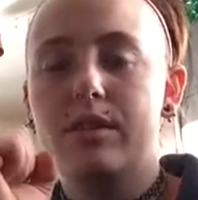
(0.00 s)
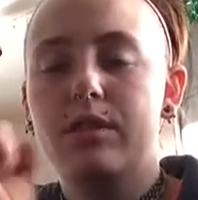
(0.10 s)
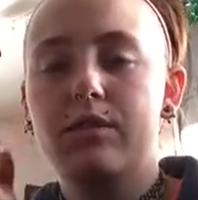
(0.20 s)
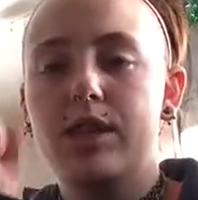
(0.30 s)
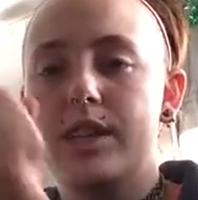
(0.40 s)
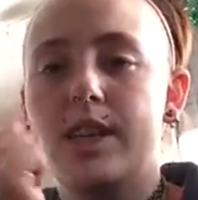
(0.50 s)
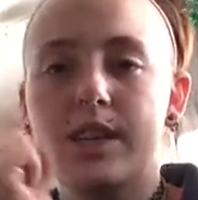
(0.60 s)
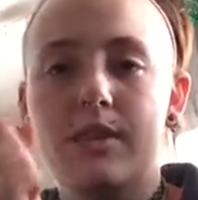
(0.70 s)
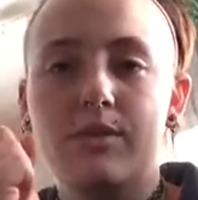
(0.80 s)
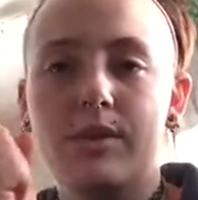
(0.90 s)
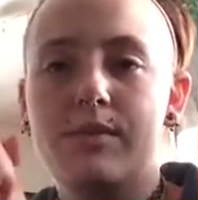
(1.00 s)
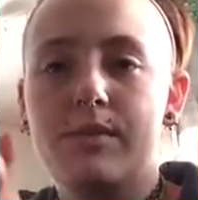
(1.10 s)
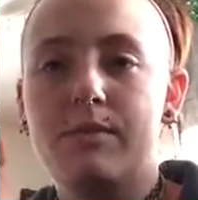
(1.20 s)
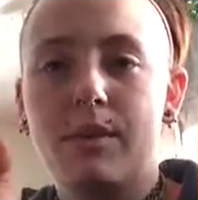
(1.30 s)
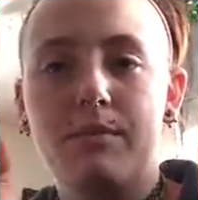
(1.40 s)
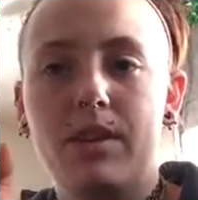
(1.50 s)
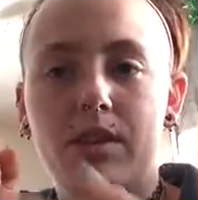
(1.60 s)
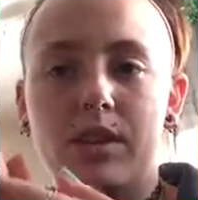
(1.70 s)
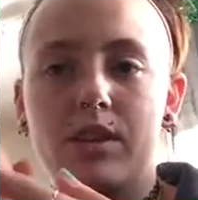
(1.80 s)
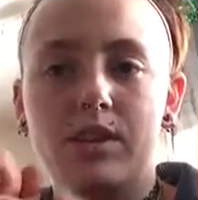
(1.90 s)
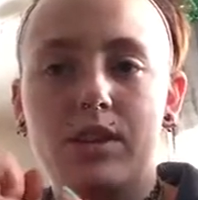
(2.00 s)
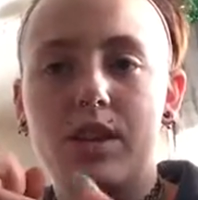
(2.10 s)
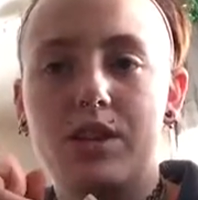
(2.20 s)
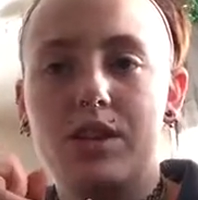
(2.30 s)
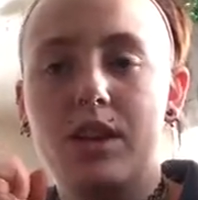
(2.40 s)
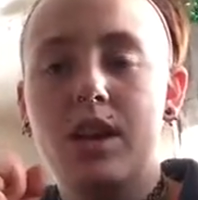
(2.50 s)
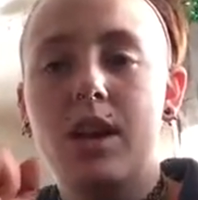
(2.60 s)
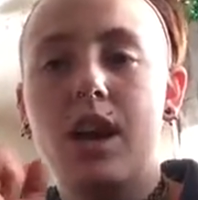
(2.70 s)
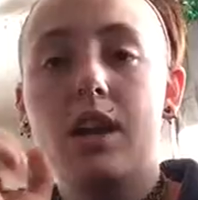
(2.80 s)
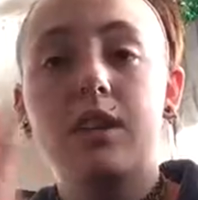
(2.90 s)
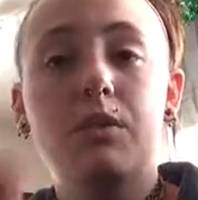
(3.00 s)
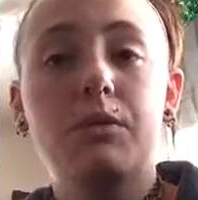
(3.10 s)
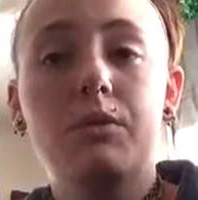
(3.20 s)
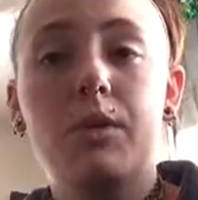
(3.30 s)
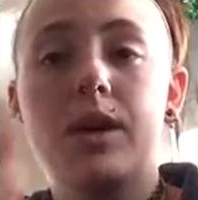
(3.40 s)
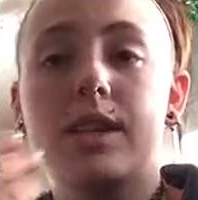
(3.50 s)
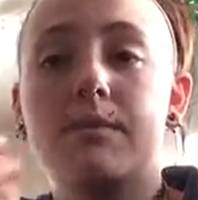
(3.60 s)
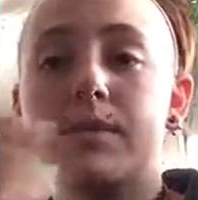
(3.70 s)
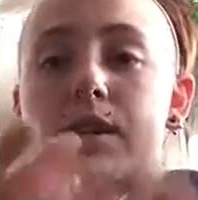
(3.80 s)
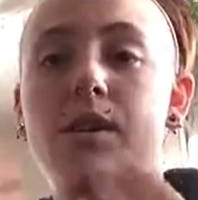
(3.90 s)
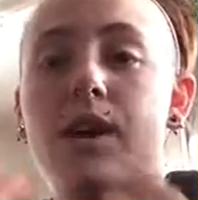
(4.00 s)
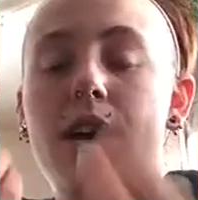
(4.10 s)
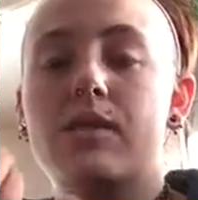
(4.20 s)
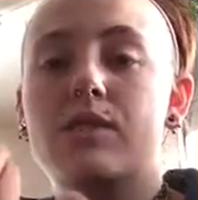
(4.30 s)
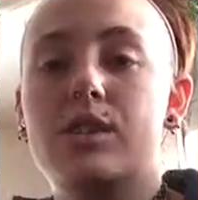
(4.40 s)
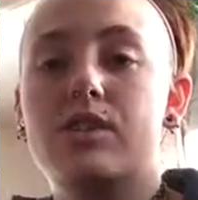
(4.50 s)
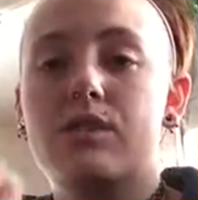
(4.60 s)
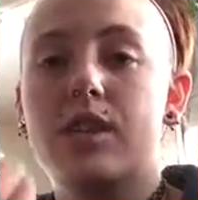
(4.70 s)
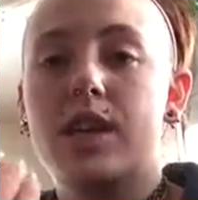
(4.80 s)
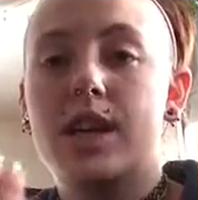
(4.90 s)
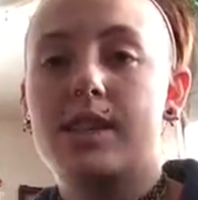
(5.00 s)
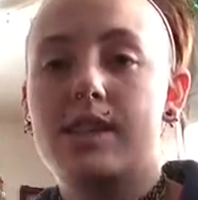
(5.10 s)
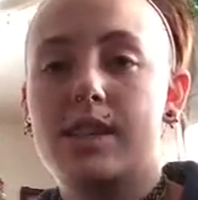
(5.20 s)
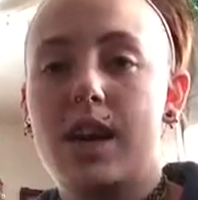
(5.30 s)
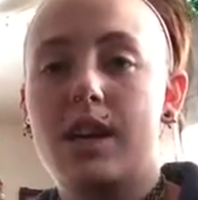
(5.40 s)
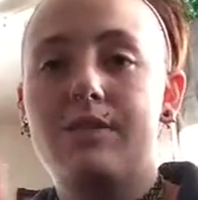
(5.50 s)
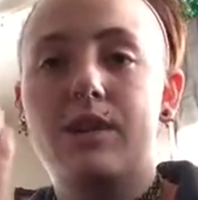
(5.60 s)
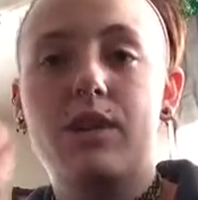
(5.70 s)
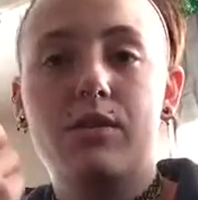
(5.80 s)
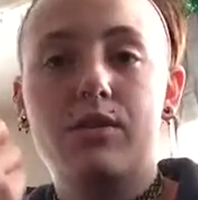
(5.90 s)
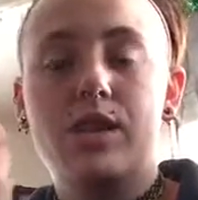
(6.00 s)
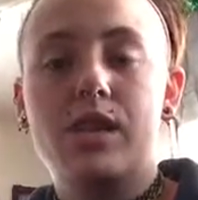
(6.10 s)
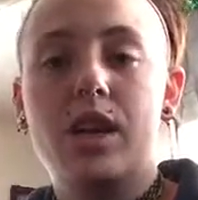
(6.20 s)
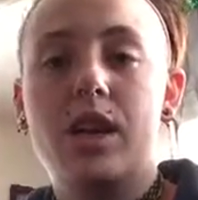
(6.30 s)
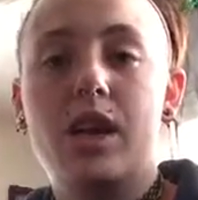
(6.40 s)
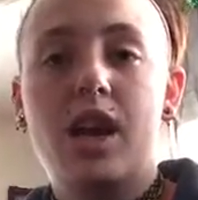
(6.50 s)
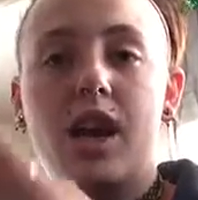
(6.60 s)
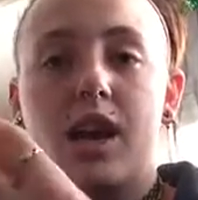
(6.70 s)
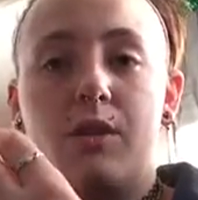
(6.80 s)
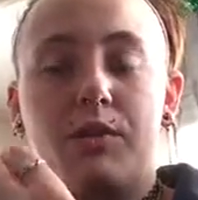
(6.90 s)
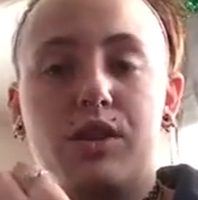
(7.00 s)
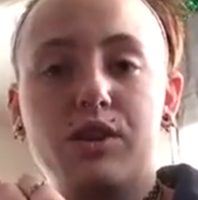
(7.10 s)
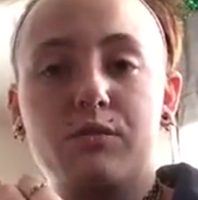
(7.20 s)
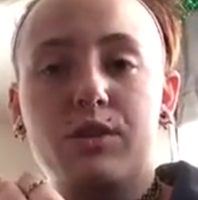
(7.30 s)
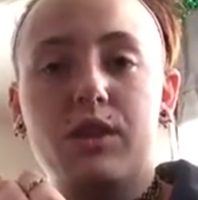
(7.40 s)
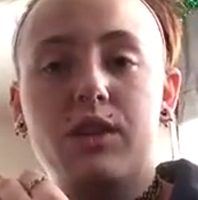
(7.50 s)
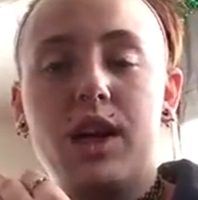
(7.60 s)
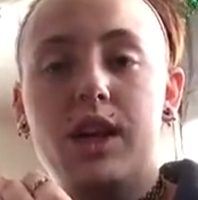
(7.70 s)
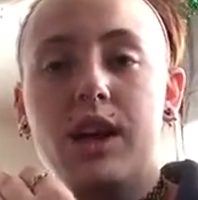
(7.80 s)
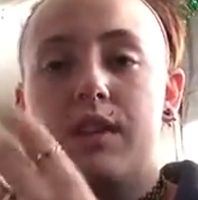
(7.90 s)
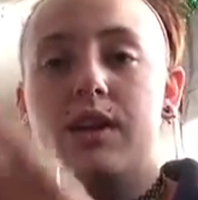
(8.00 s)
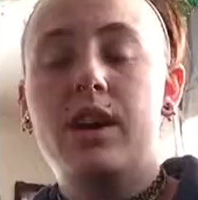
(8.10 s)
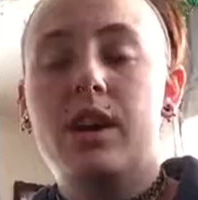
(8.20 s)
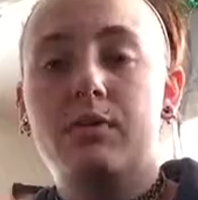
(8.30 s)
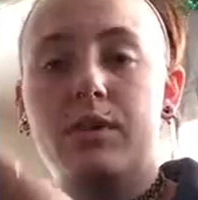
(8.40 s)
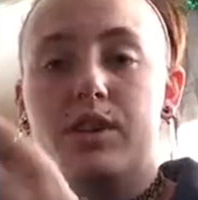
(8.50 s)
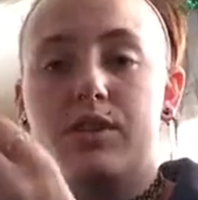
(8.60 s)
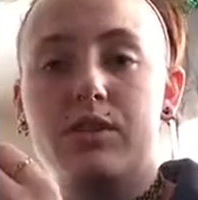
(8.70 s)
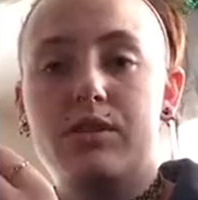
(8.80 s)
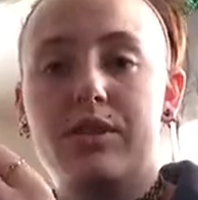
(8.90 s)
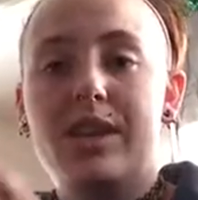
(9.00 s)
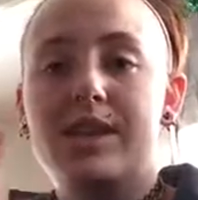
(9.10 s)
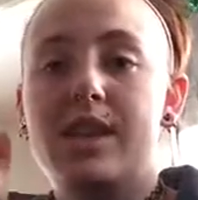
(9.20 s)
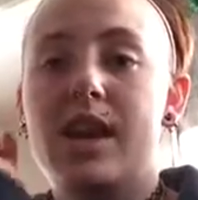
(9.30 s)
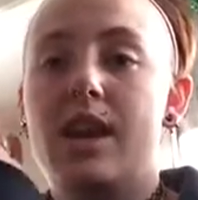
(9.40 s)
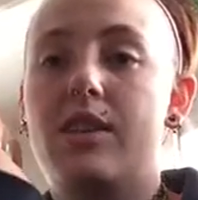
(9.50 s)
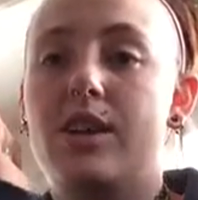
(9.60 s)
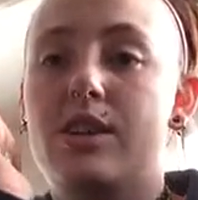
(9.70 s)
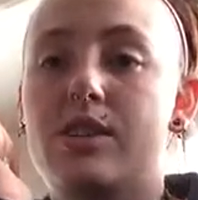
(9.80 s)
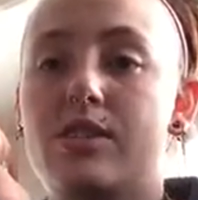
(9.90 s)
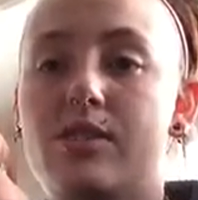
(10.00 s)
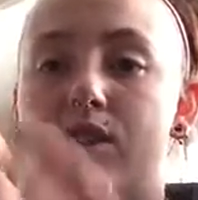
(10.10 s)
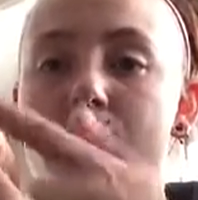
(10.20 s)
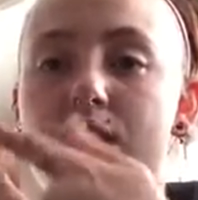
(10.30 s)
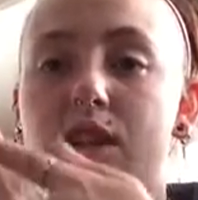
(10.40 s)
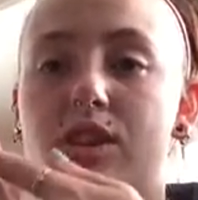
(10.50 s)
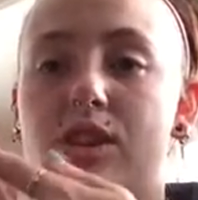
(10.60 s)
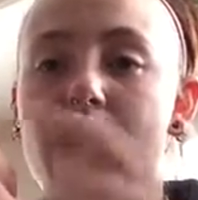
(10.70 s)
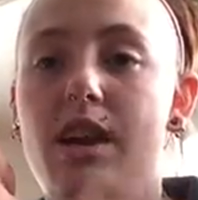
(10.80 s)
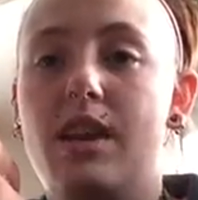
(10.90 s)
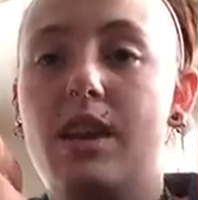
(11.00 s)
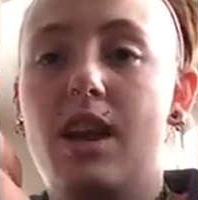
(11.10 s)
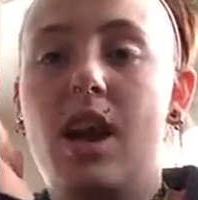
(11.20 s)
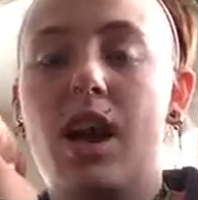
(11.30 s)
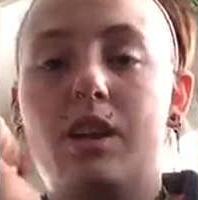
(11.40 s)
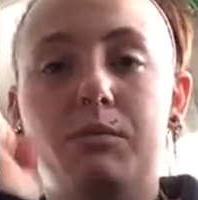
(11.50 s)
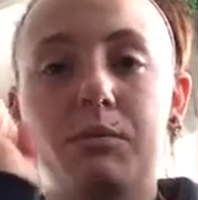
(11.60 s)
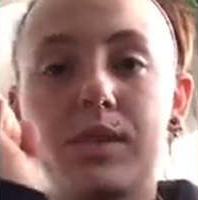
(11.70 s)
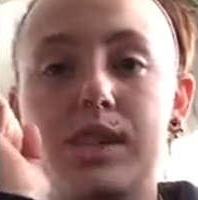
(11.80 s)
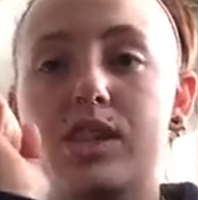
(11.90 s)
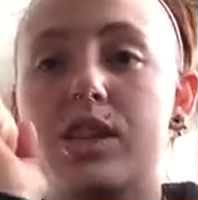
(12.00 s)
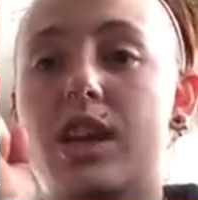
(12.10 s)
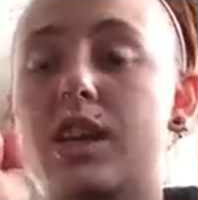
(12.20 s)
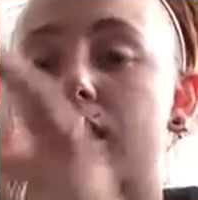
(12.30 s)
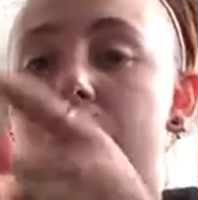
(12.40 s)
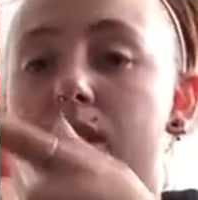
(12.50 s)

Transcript: You don't need to hit the horse with the whip, nothing. They just touch it. And then you reward them. So I use the treat as kind of a coax. Hey, I want you to bring your neck out. I want you to do this. And then as soon as she touches that, I'll position it.